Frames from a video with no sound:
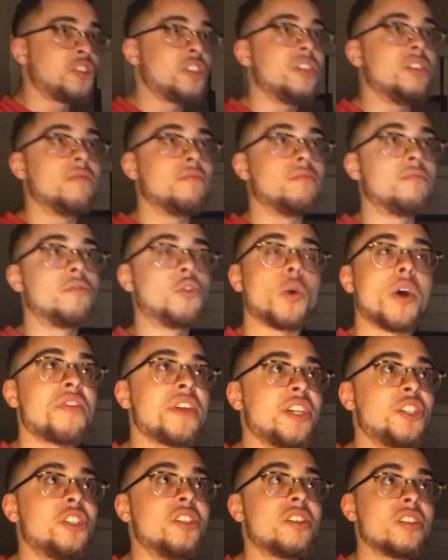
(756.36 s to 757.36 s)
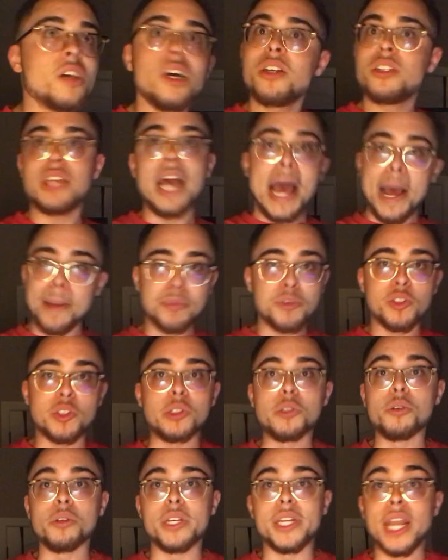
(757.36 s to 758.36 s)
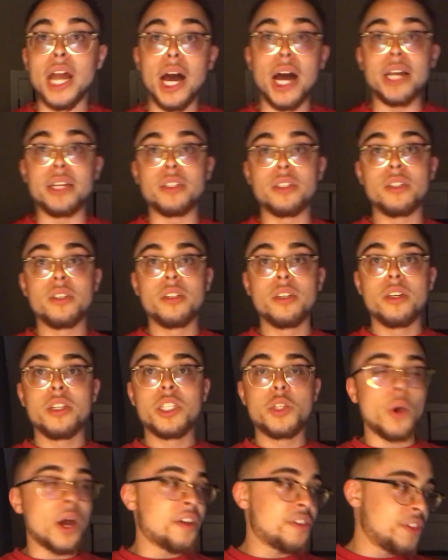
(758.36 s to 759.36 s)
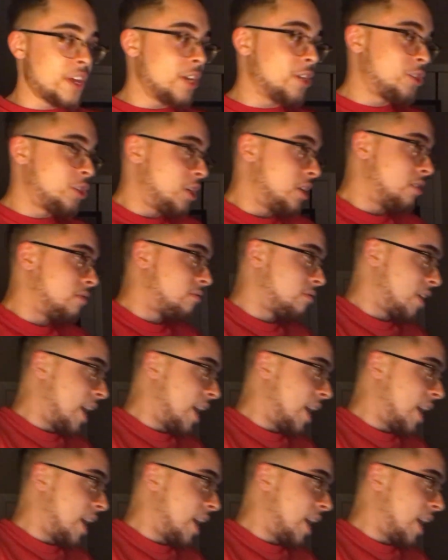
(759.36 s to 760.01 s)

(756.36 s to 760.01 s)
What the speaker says: she sucks? Absolutely not. Do I think she